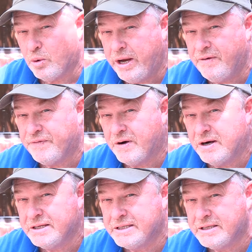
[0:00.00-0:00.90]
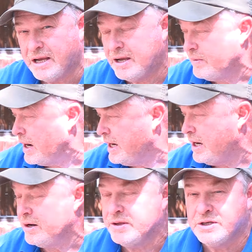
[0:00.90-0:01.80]
Queen ferns right
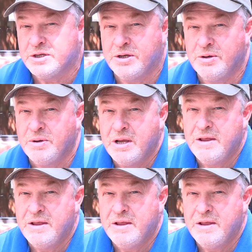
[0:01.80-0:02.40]
here, the two.